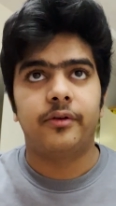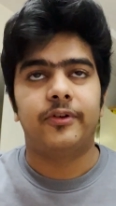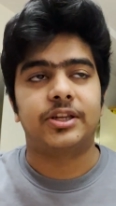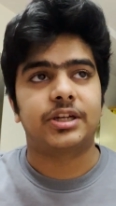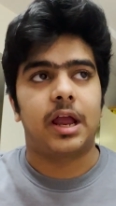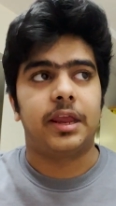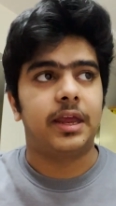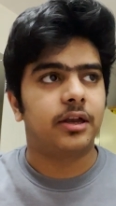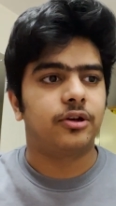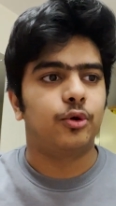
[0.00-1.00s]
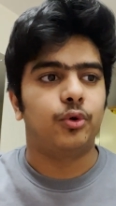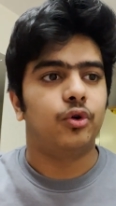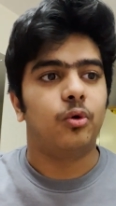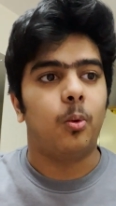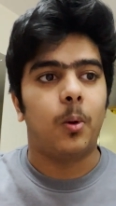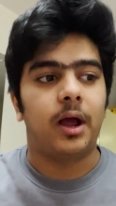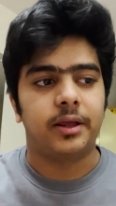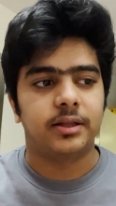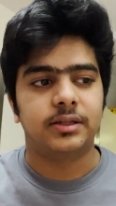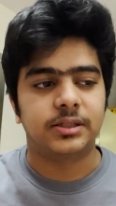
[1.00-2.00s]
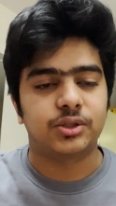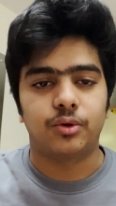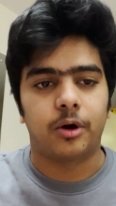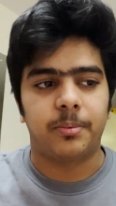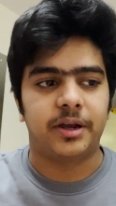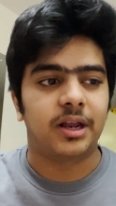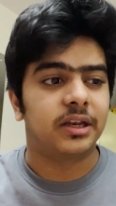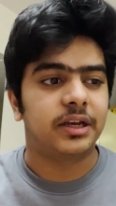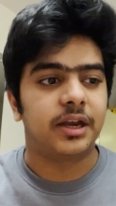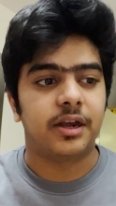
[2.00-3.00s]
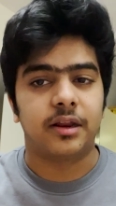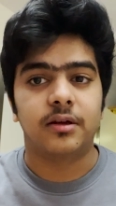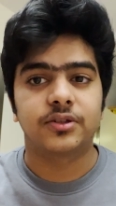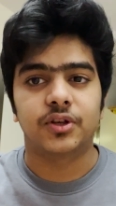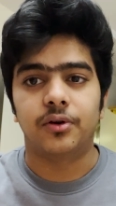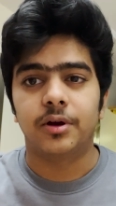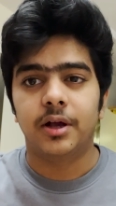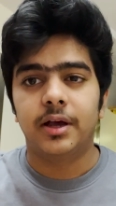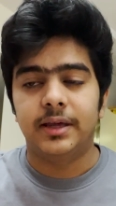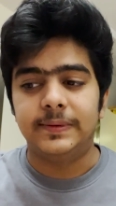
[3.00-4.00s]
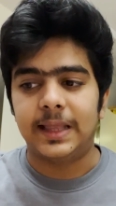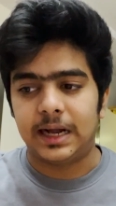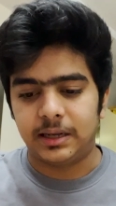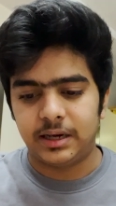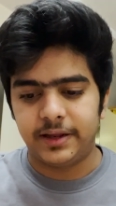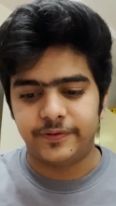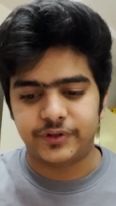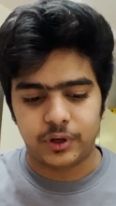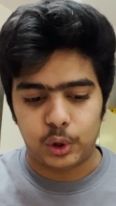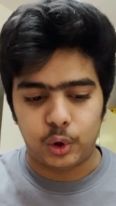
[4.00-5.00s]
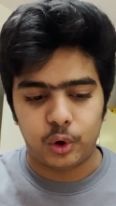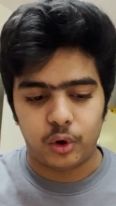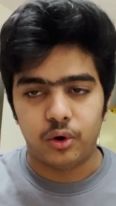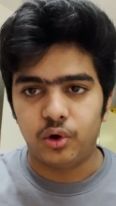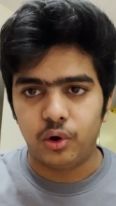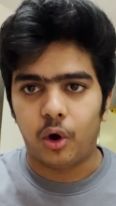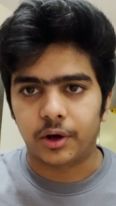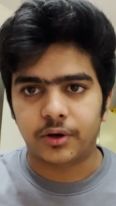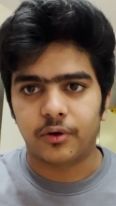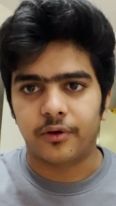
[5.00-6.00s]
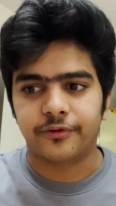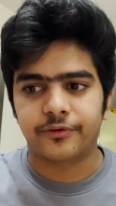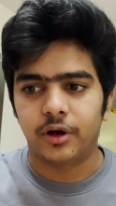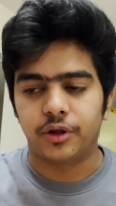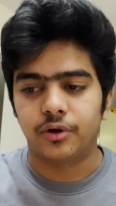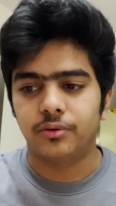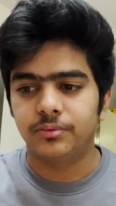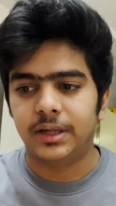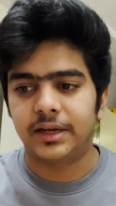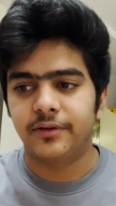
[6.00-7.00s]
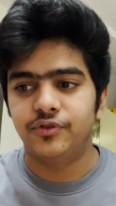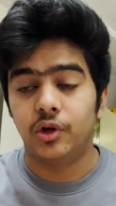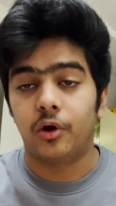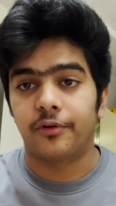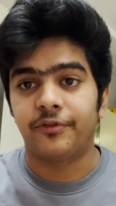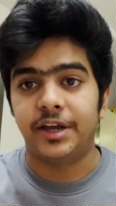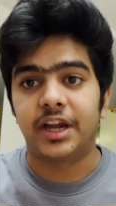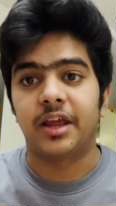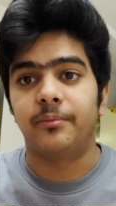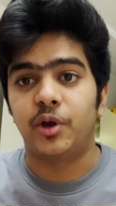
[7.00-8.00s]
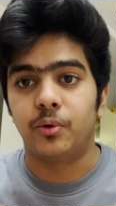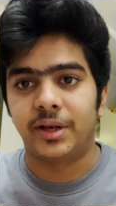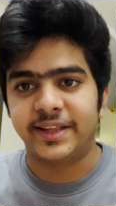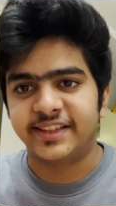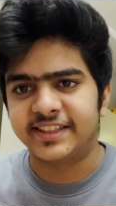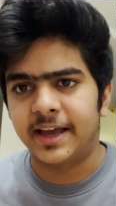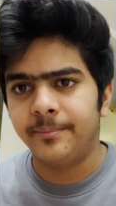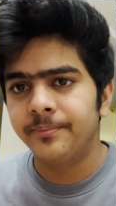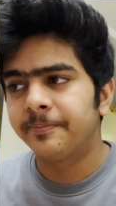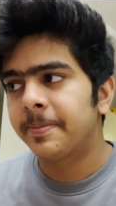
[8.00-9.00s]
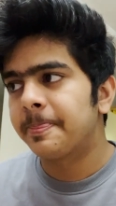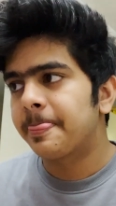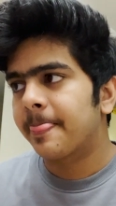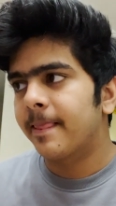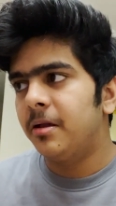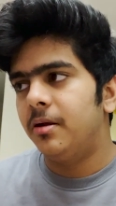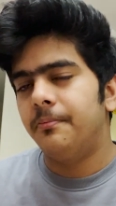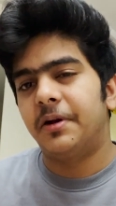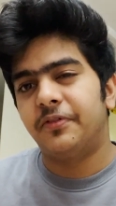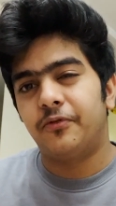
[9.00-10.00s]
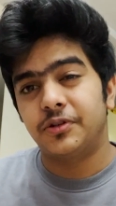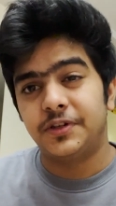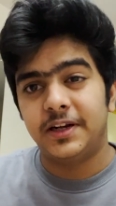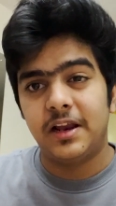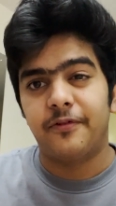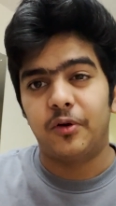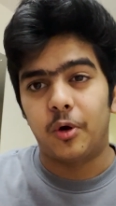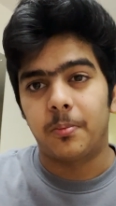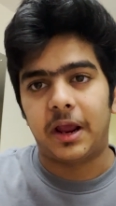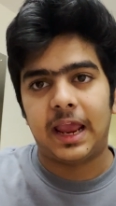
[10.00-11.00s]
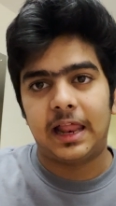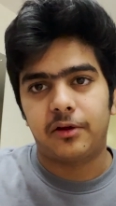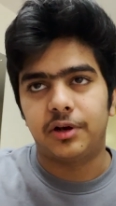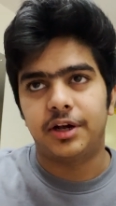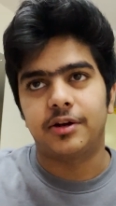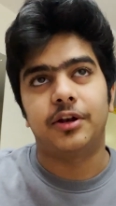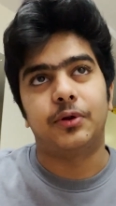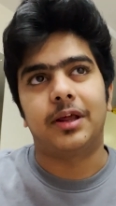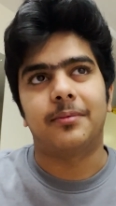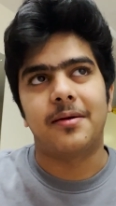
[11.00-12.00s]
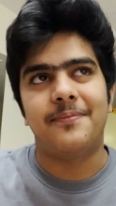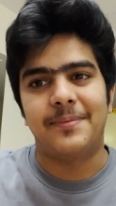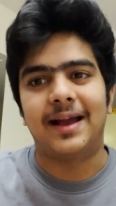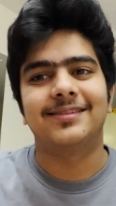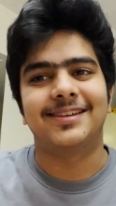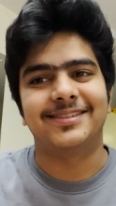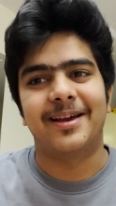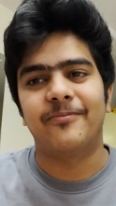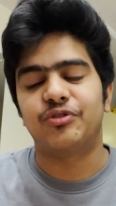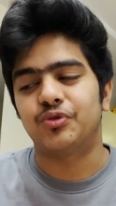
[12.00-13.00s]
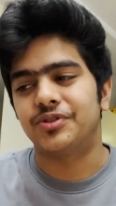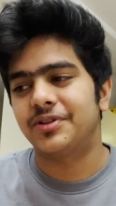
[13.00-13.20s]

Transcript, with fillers: which I yet don't know why it's not being done in India. So that gives a lot of that gives you a lot of free time during the exam. But unfortunately I forgot my calculator during my maths exam, which